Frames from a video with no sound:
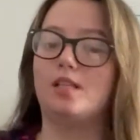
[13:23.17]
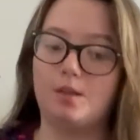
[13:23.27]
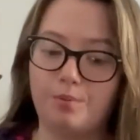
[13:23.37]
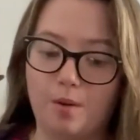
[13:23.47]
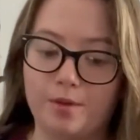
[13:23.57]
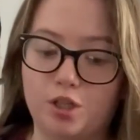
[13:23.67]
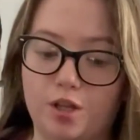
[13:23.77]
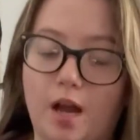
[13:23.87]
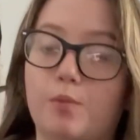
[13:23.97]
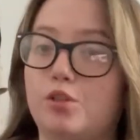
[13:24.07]
I did promise you
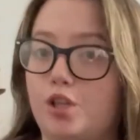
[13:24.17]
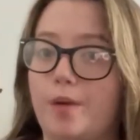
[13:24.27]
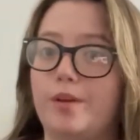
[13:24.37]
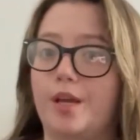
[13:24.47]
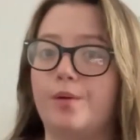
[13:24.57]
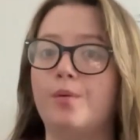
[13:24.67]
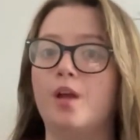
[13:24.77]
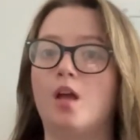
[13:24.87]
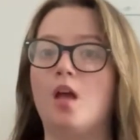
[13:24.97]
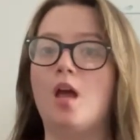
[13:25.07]
that I would show you.
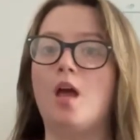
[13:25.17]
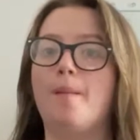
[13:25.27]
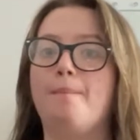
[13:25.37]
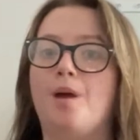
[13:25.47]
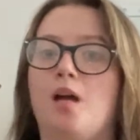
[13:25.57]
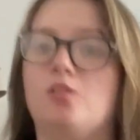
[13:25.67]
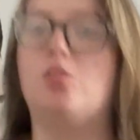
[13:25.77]
But